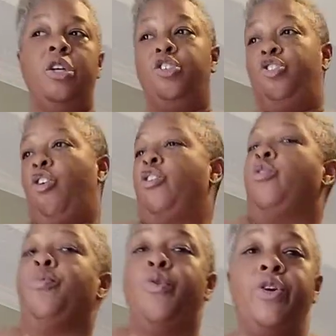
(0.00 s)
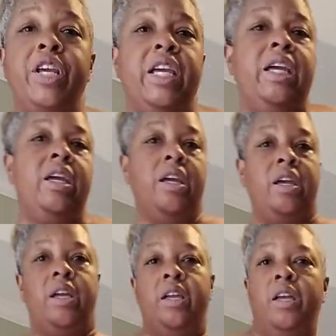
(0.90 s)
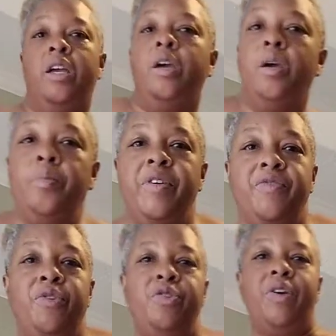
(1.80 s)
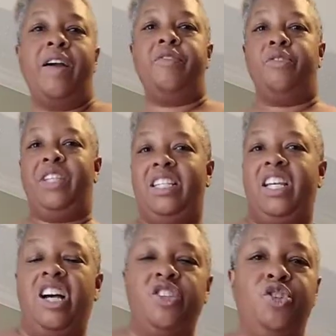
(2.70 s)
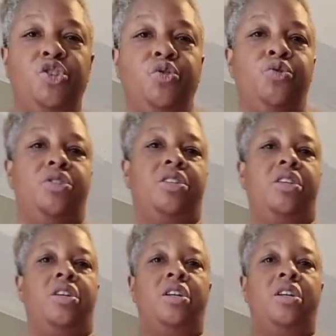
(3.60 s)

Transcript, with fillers: Start your morning before you have your detox juice.